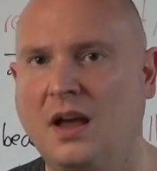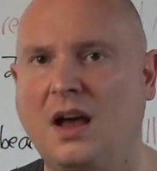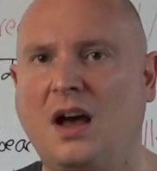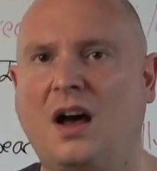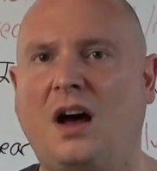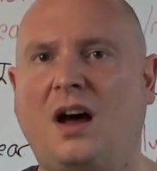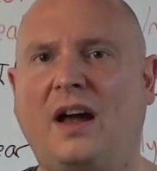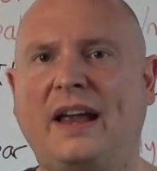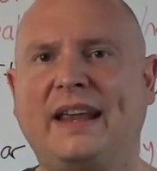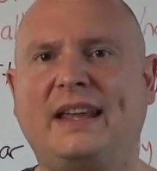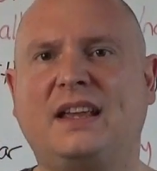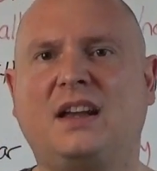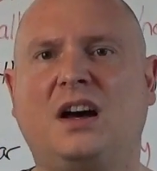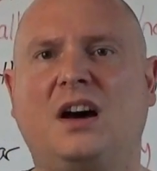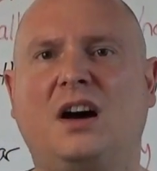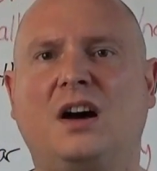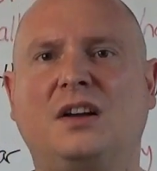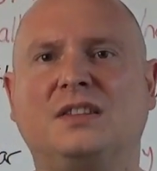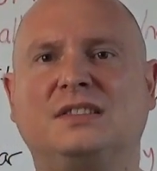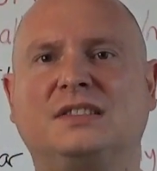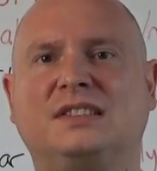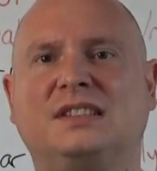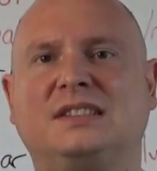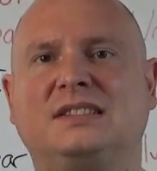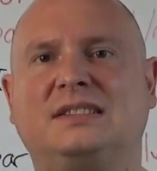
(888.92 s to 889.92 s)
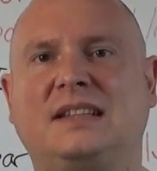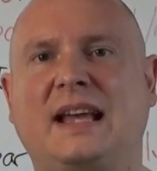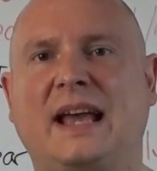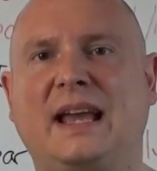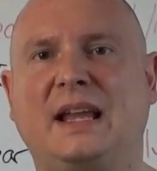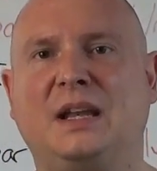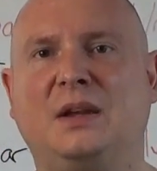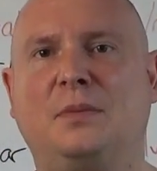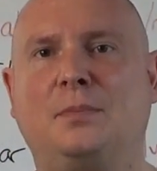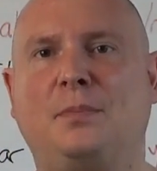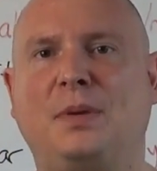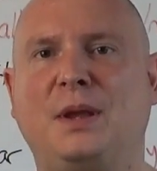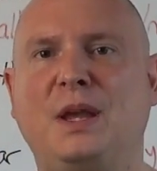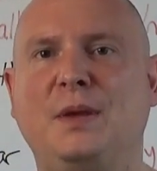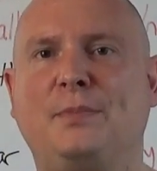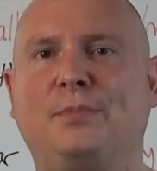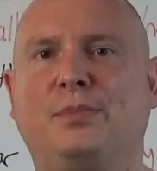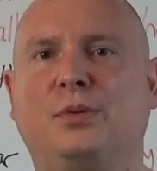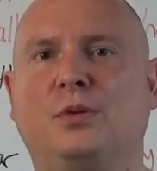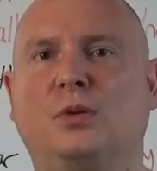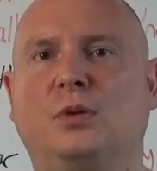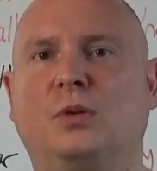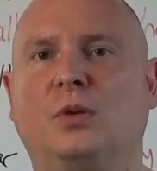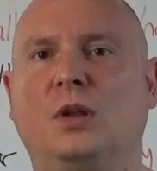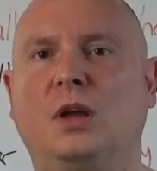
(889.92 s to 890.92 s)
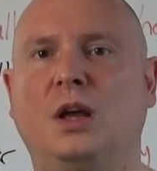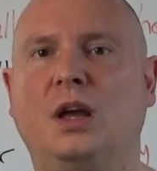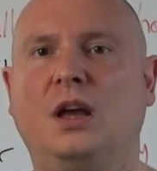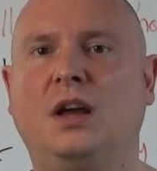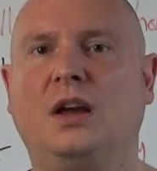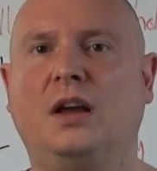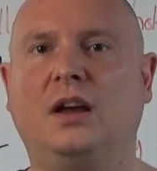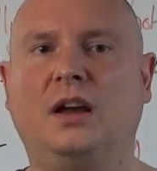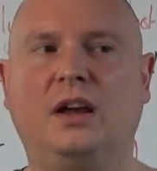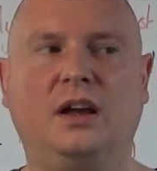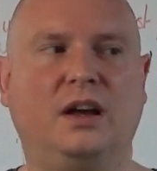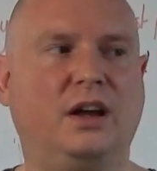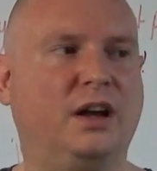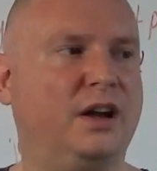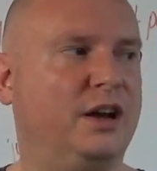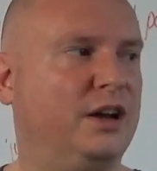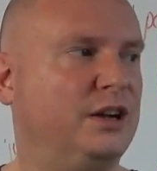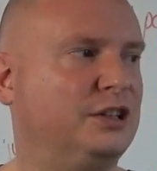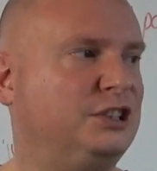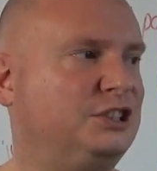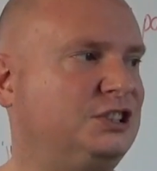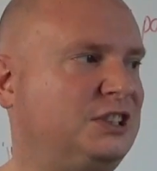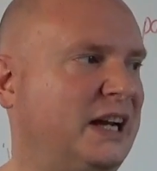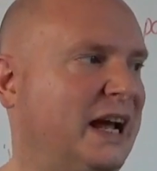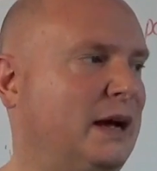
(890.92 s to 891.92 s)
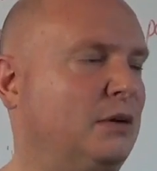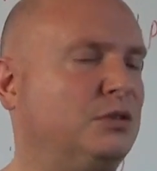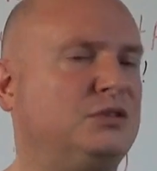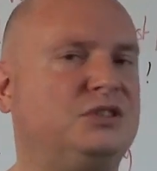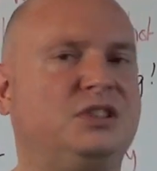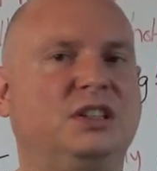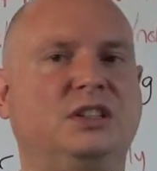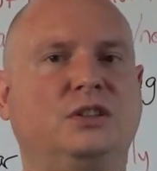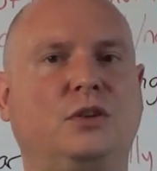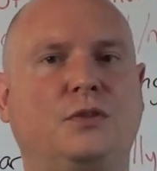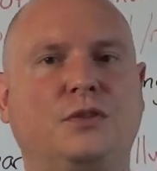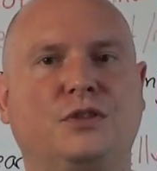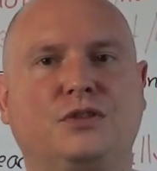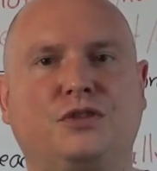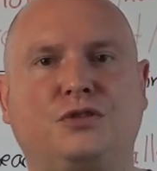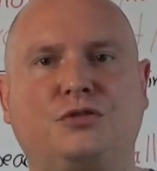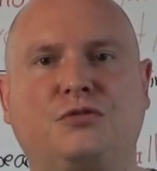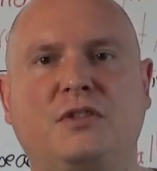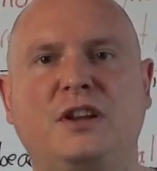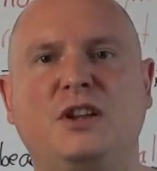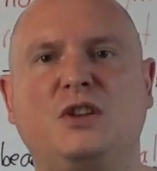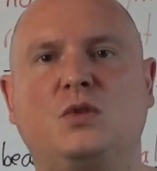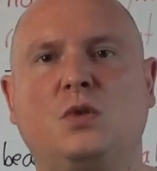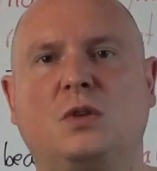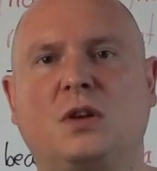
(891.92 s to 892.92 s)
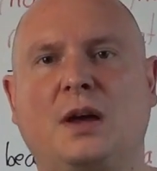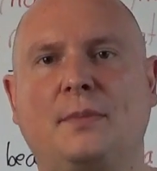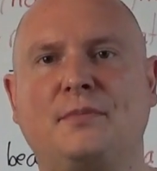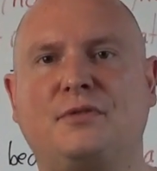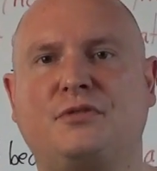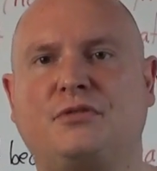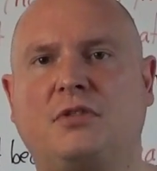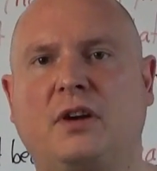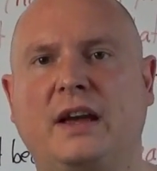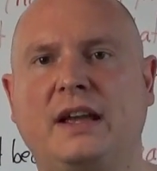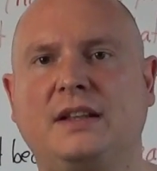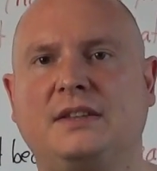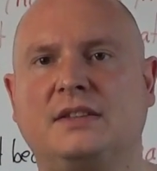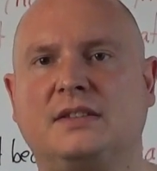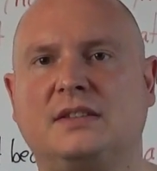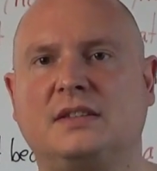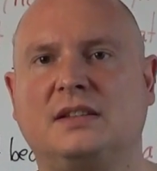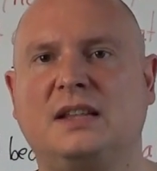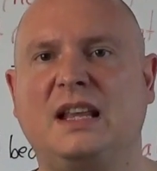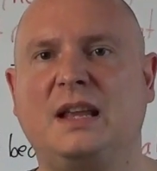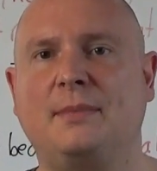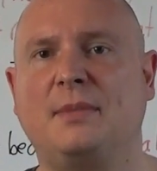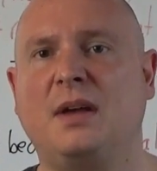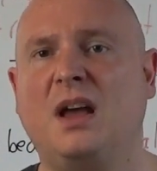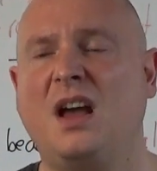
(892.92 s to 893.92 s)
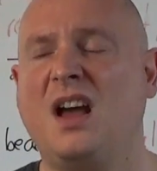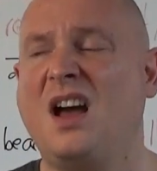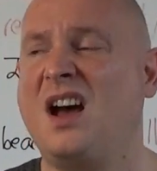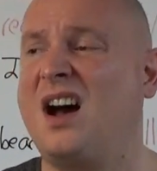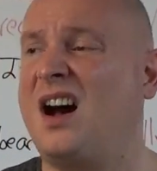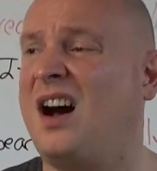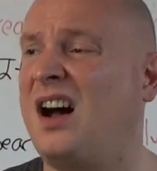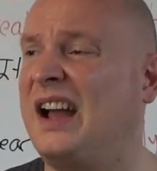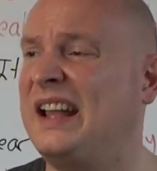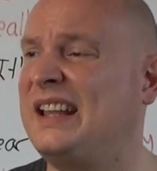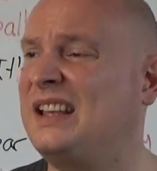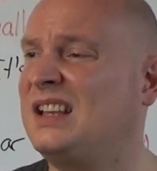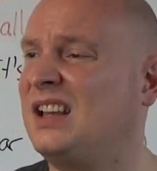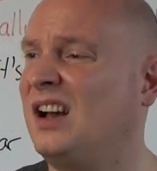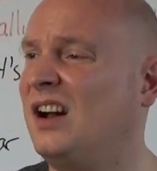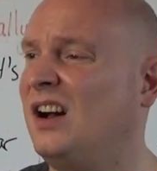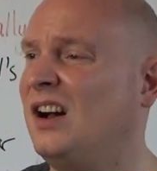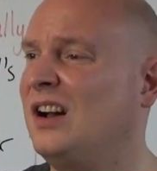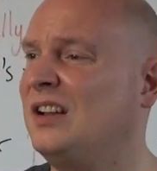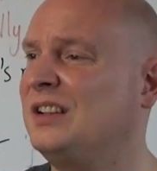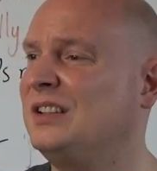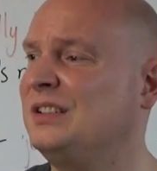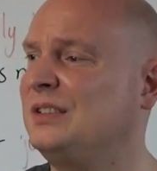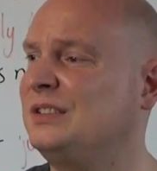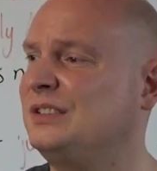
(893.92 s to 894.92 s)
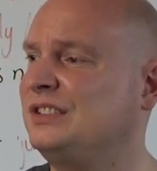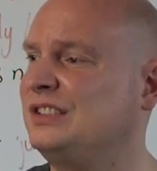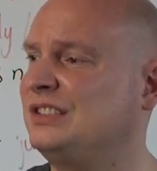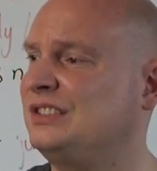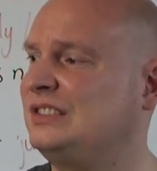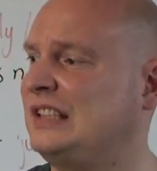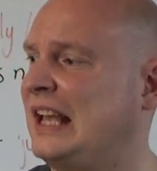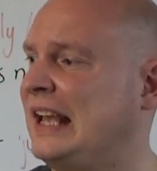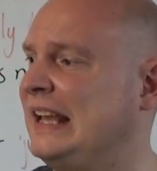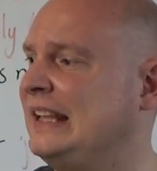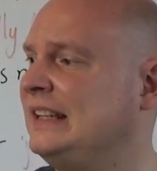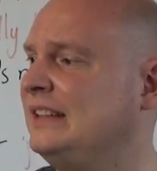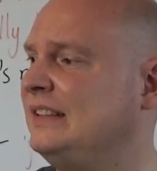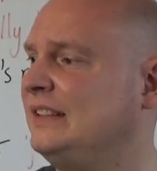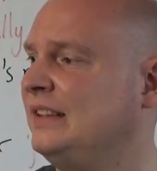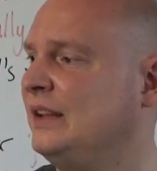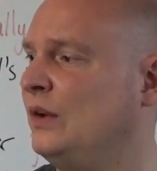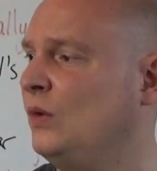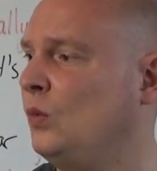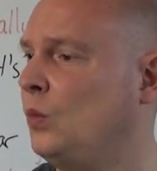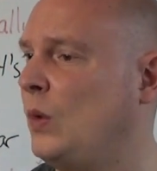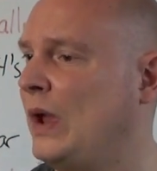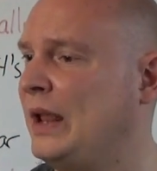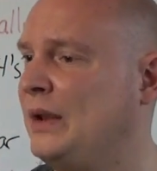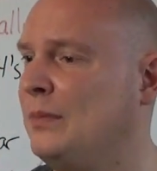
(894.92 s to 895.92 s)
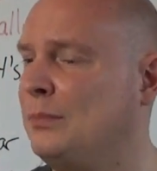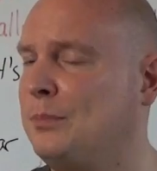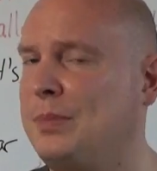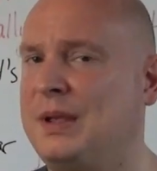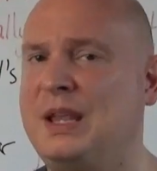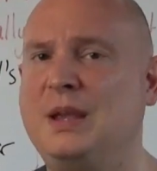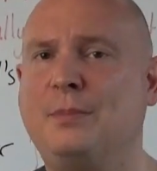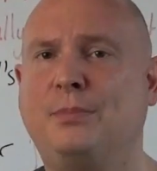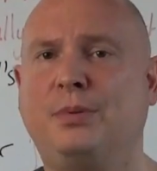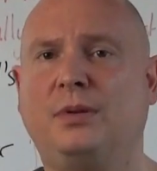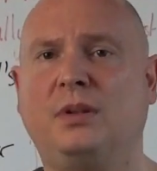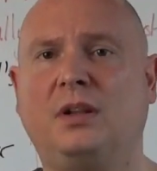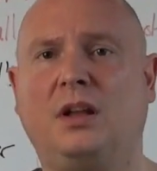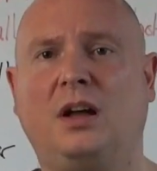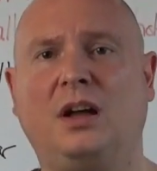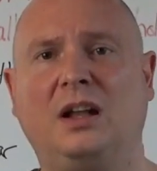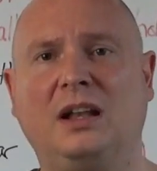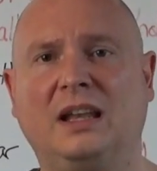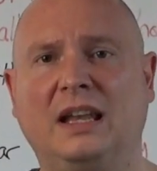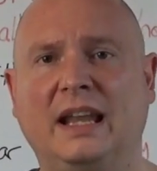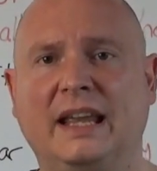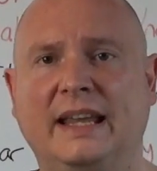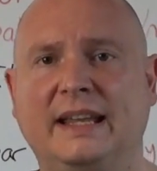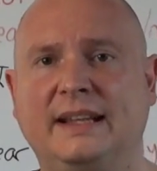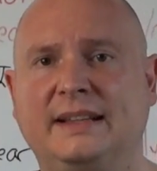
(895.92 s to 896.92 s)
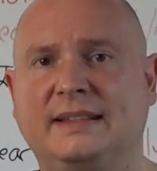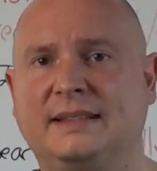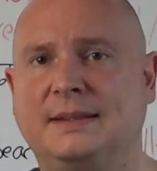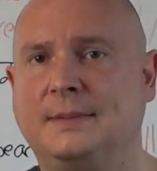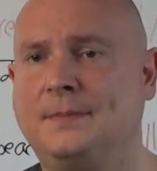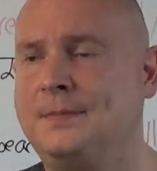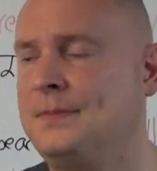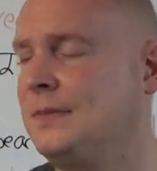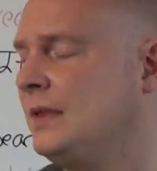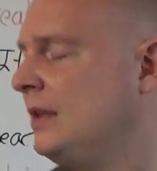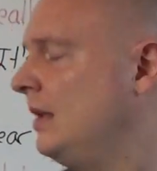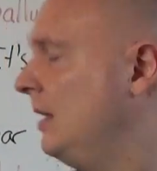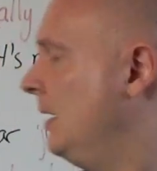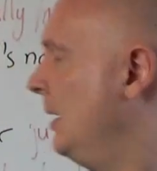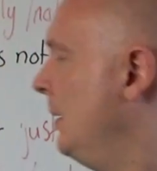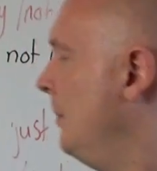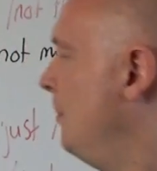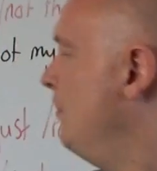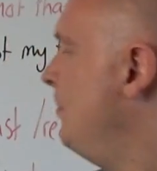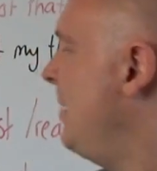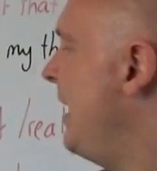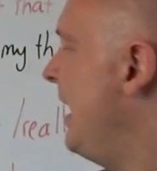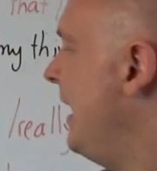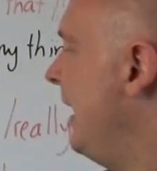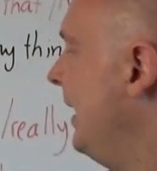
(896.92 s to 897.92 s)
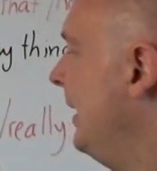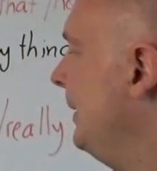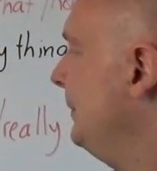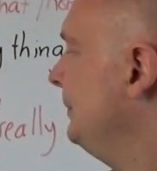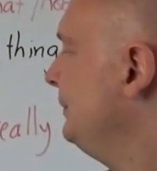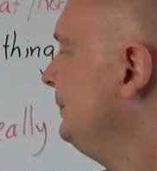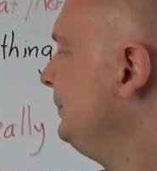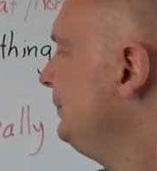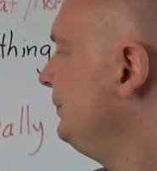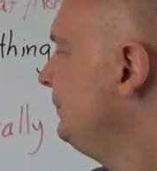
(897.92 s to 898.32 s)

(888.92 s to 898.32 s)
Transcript: I can't stand people shouting on the streets when I'm trying to sleep. I can't stand it when people are late. Bear.